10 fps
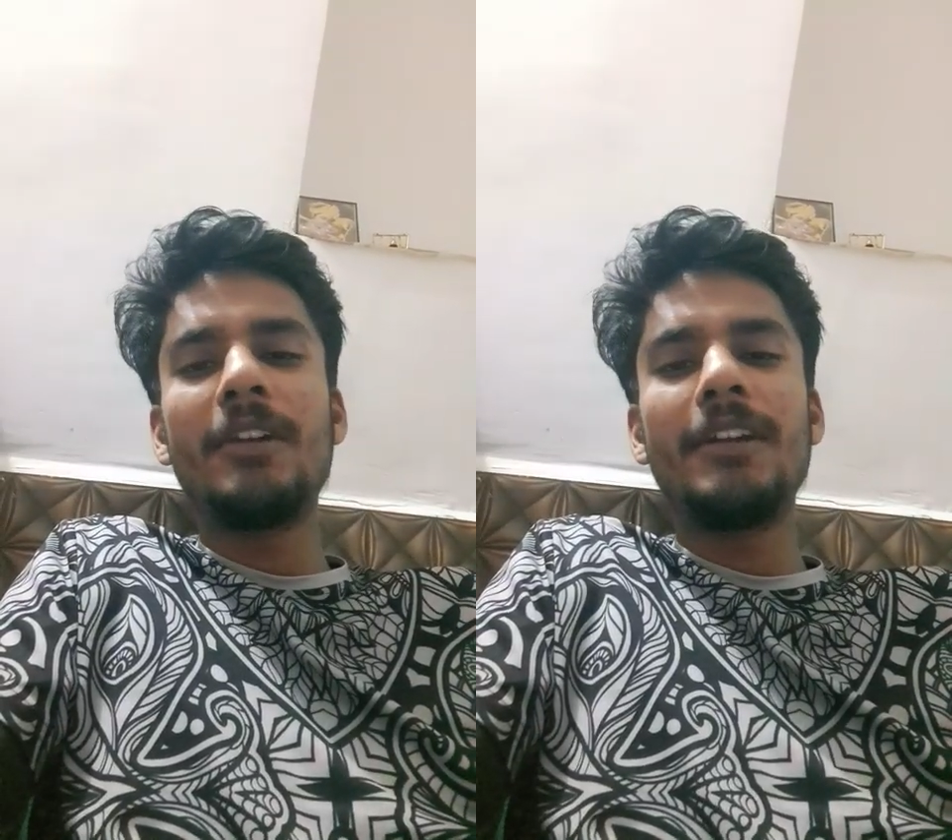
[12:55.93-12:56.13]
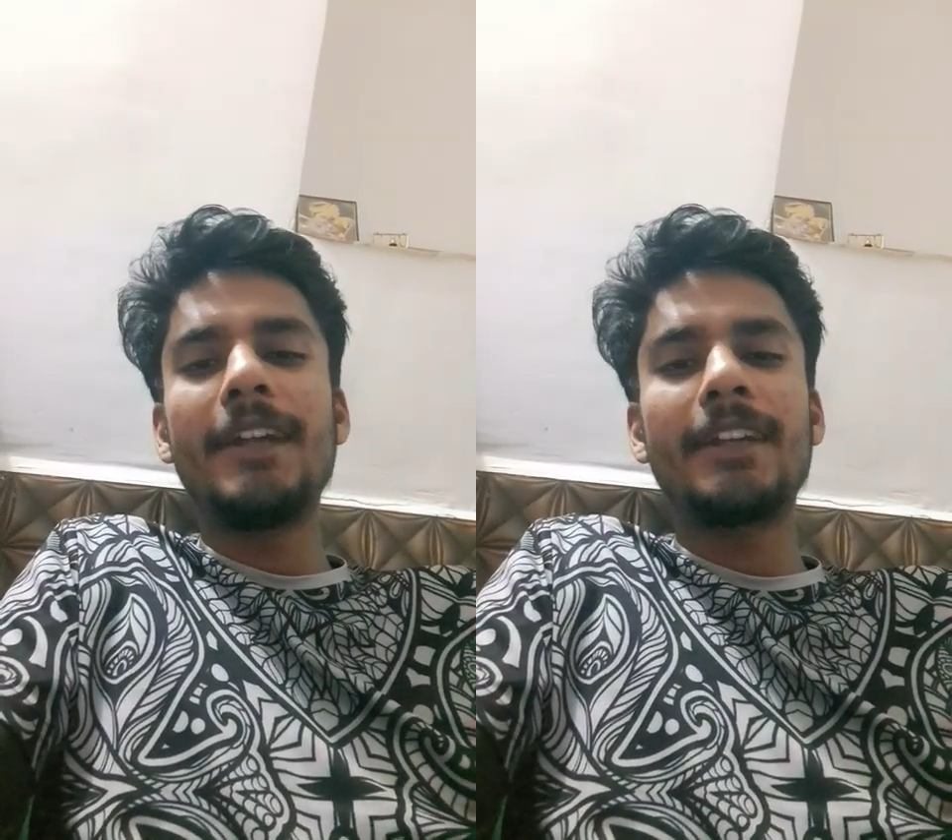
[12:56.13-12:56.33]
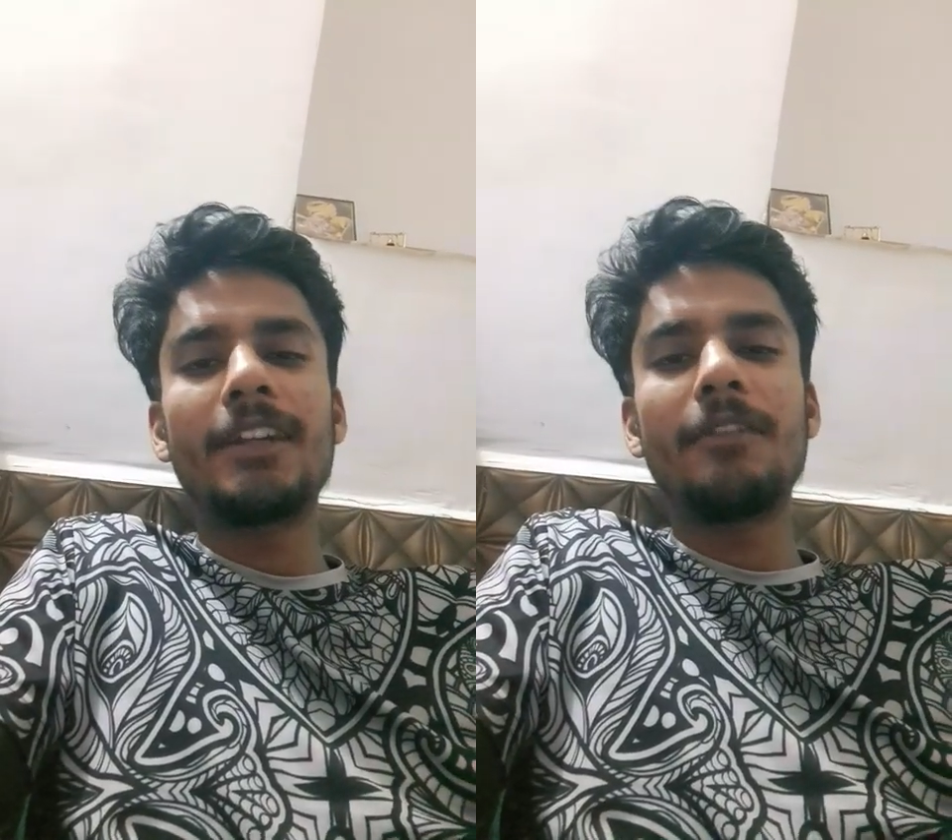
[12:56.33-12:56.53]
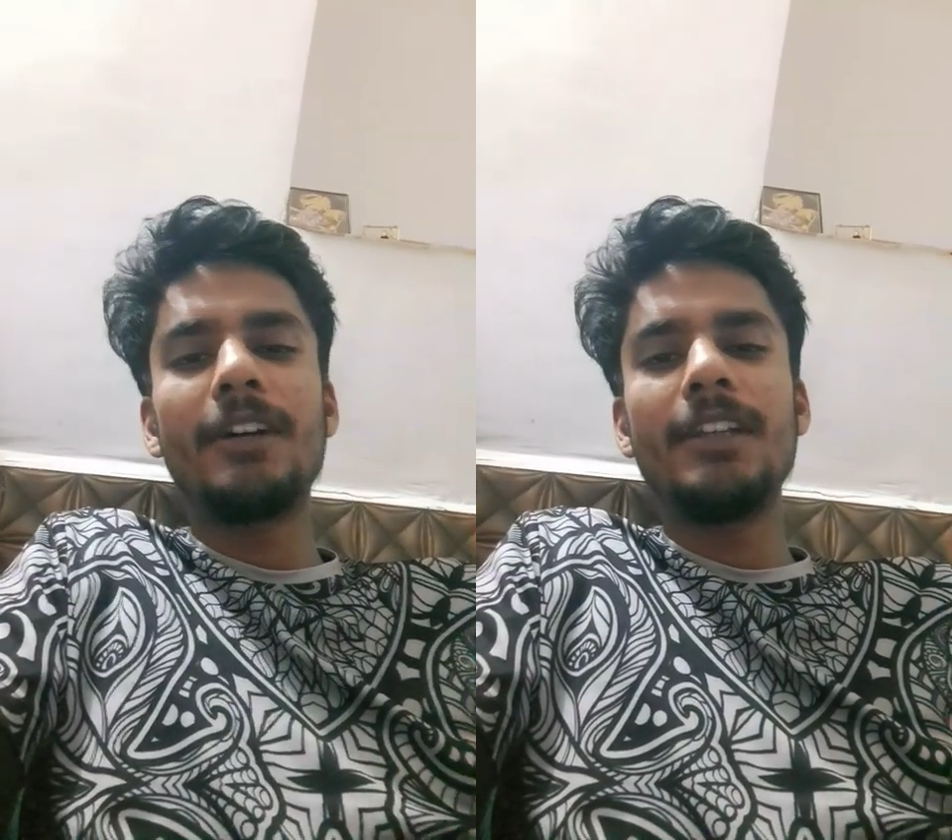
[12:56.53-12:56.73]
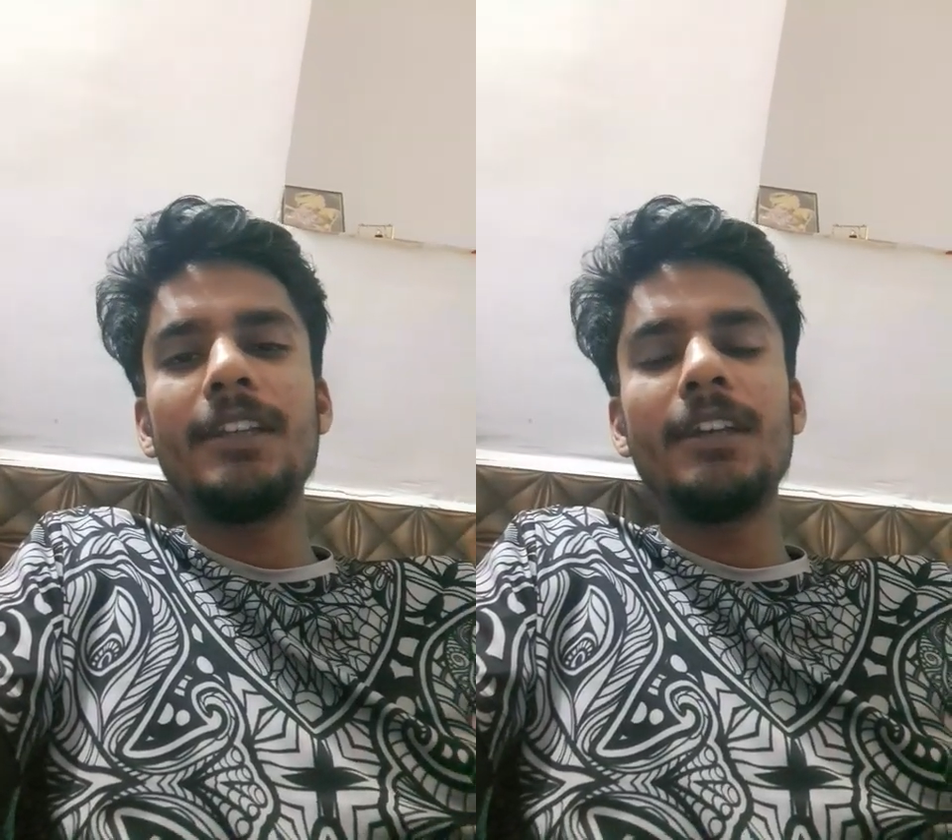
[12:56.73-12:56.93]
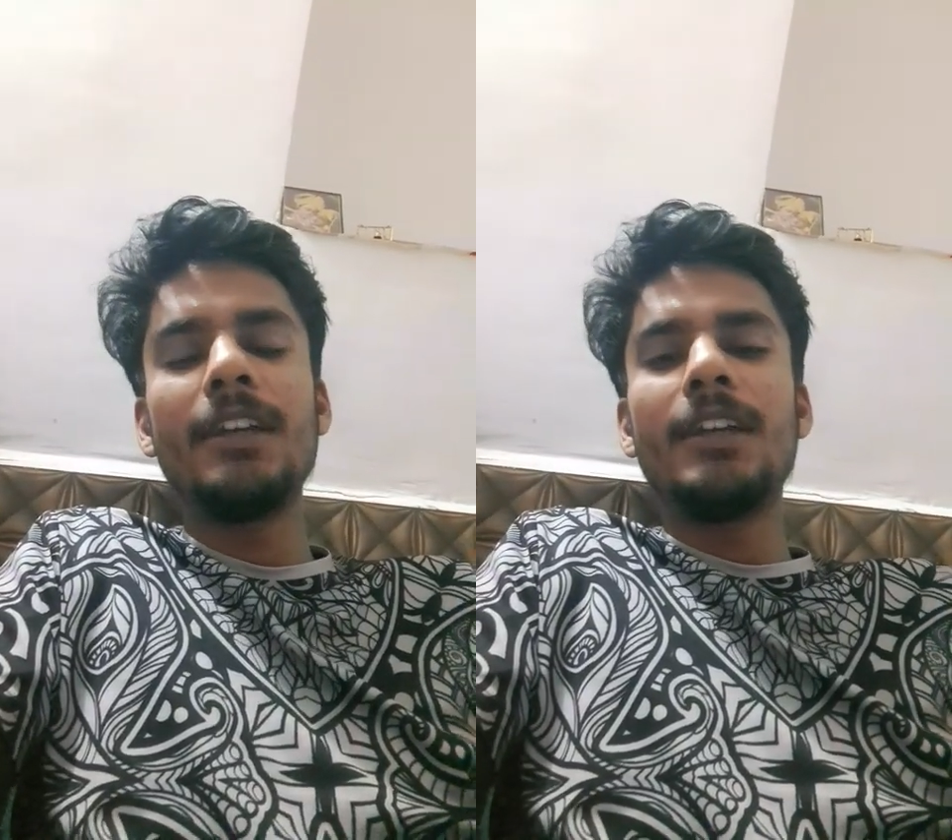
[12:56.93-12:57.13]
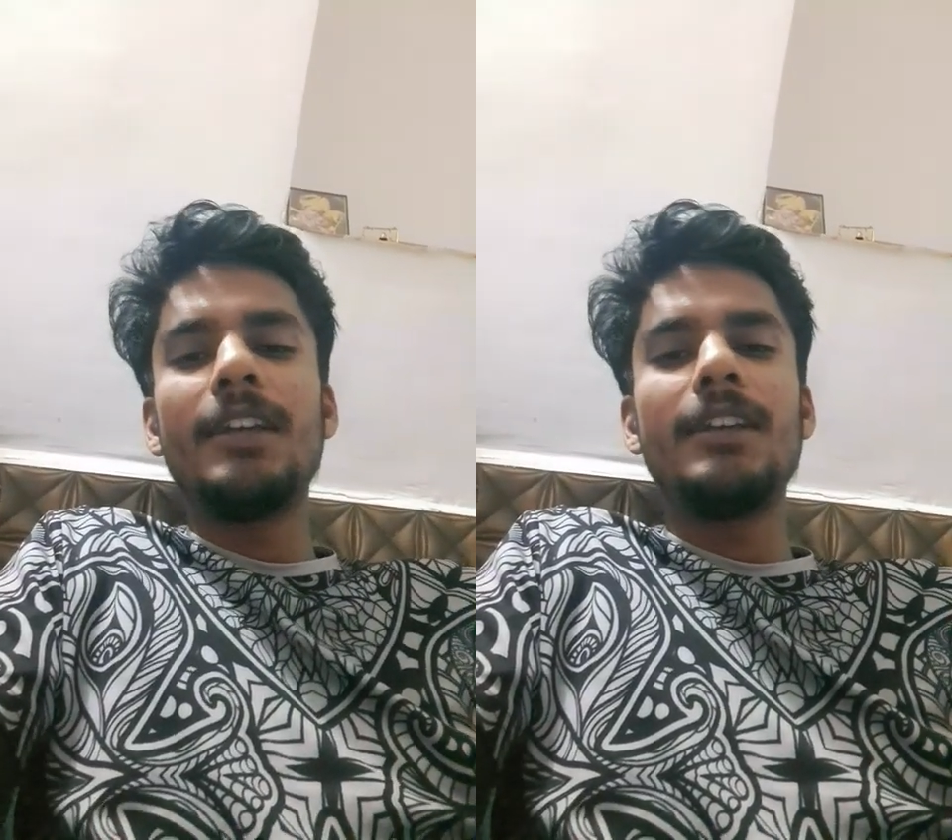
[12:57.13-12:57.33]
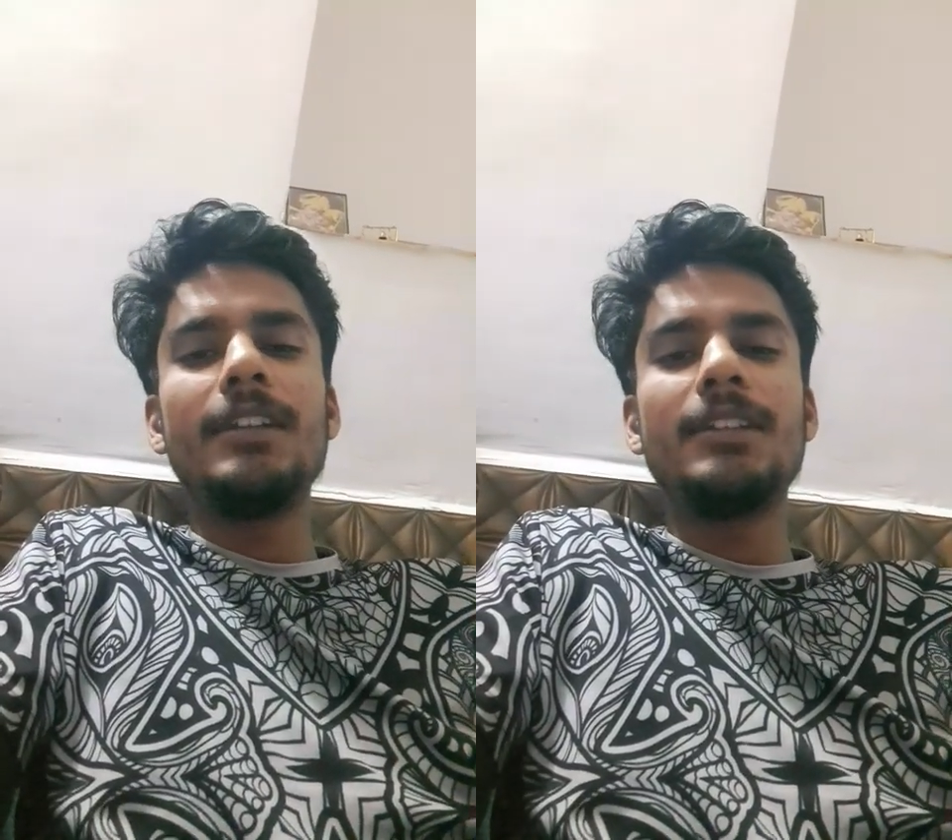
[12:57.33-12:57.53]
detected by
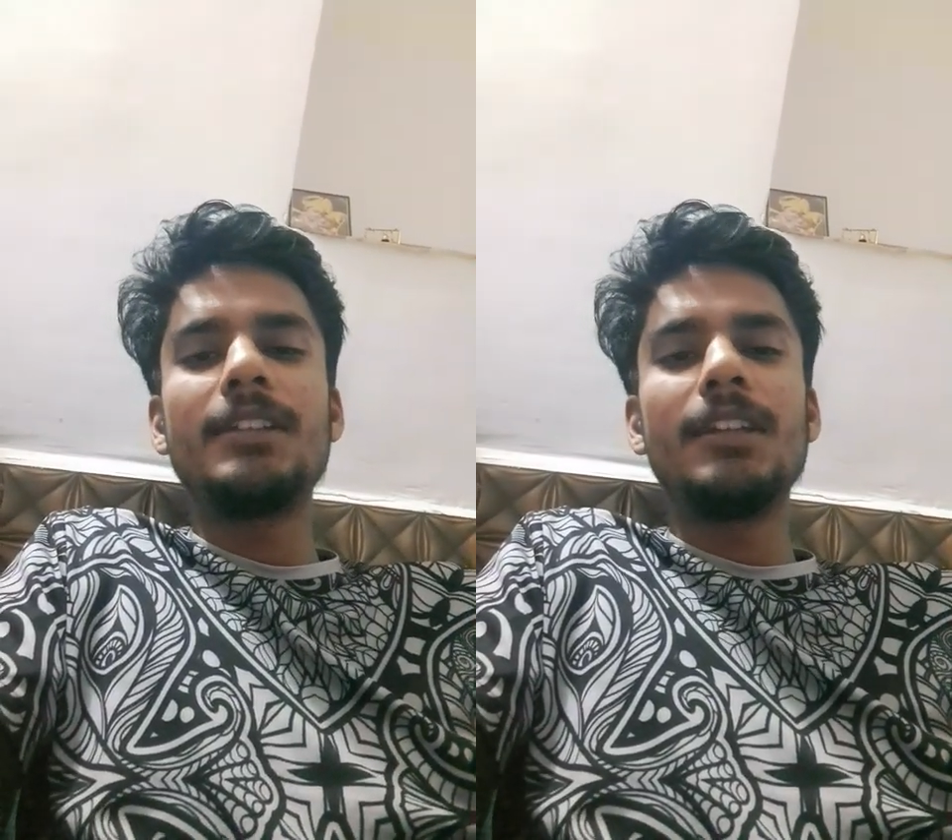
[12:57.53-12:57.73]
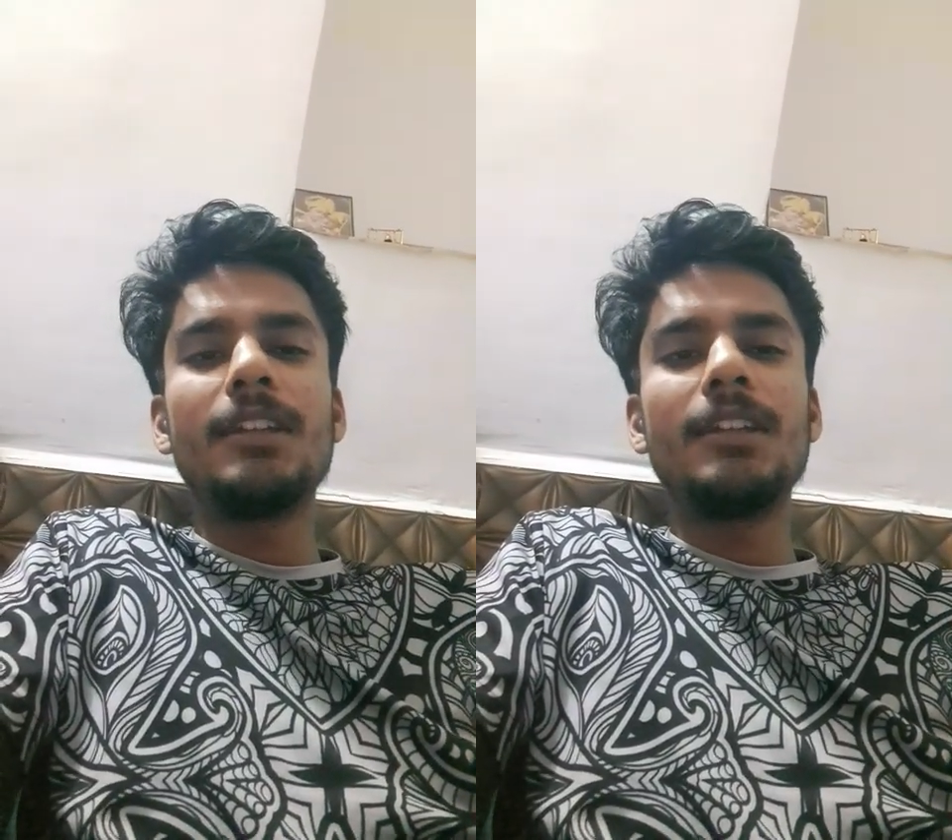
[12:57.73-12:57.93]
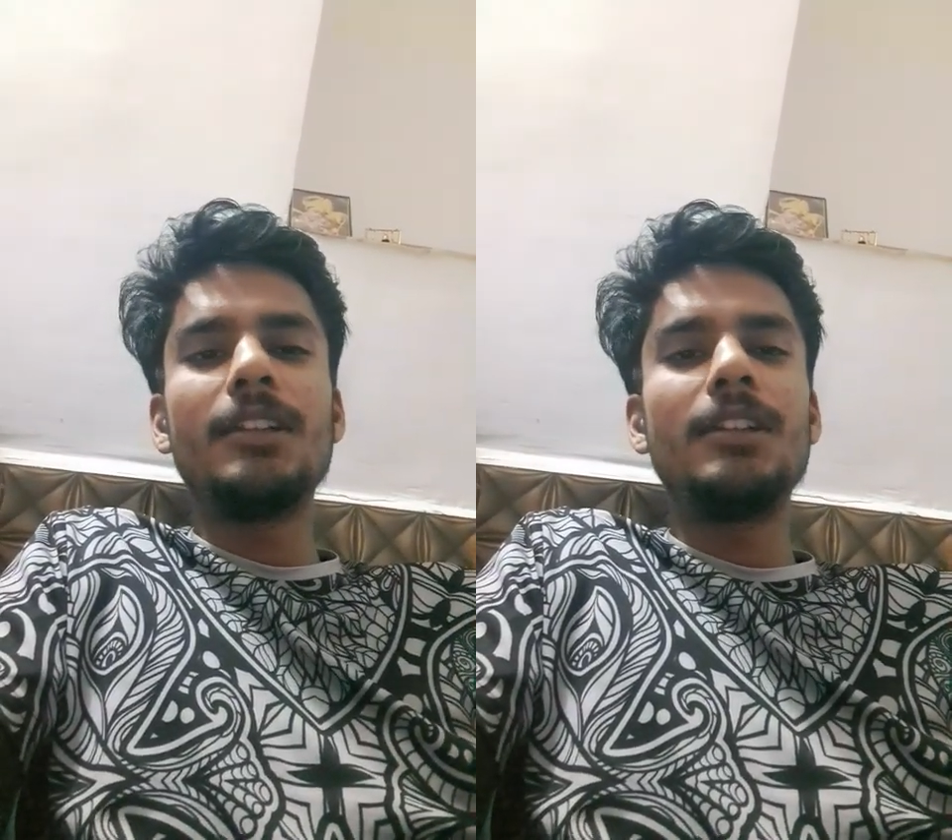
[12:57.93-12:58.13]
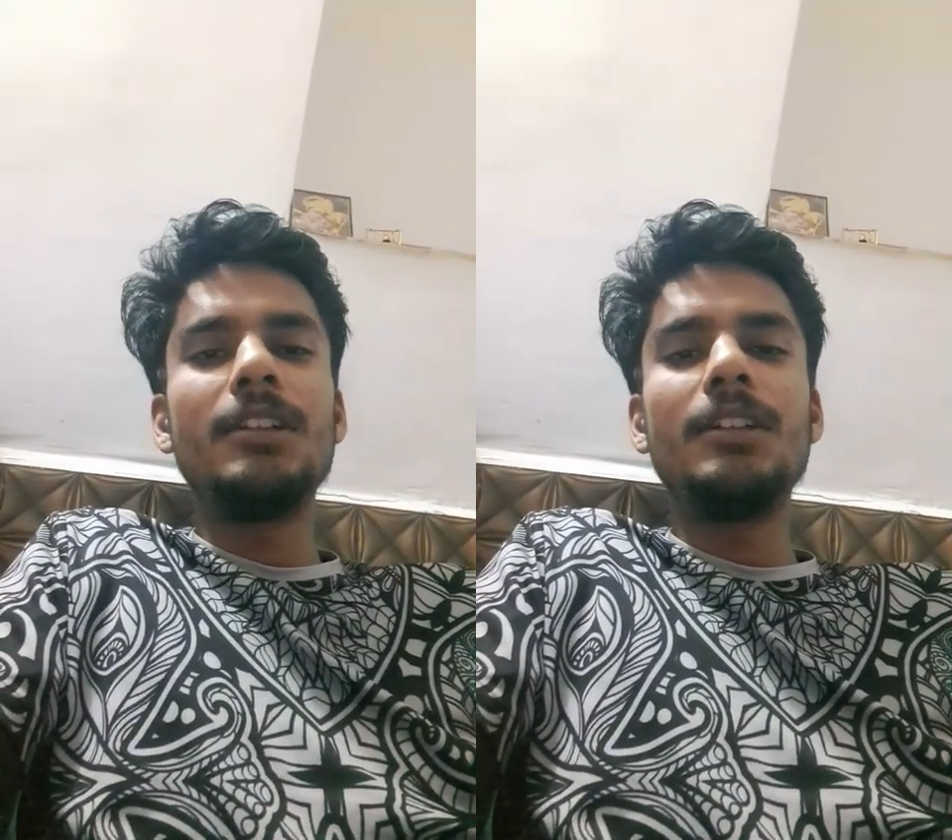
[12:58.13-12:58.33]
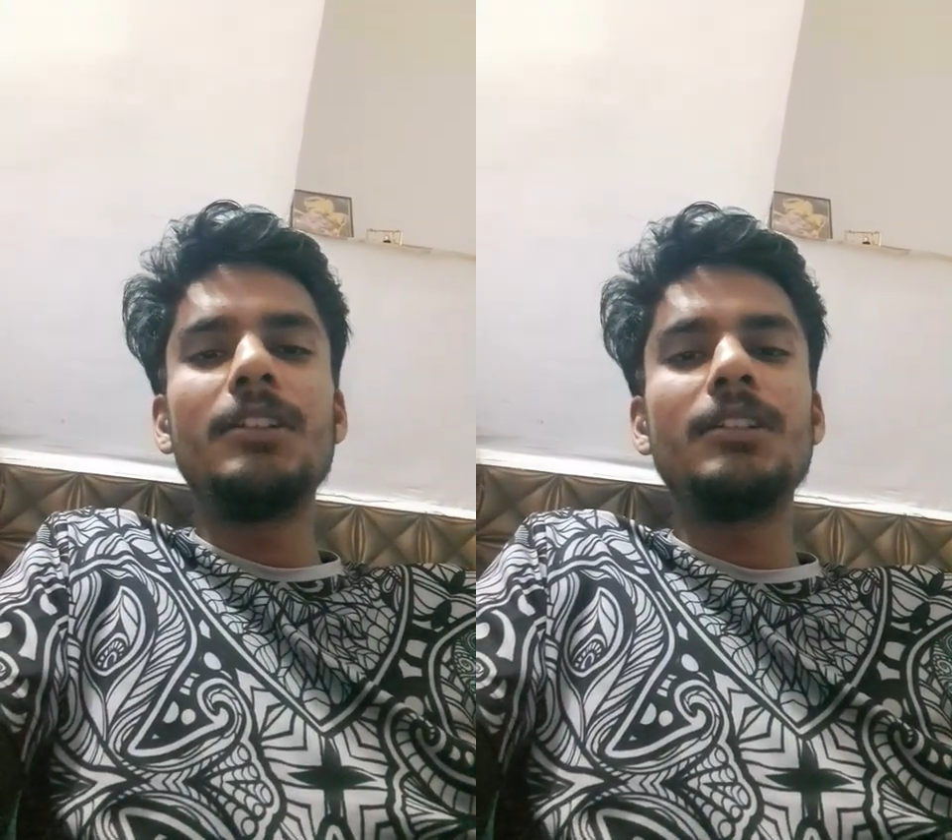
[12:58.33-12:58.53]
a single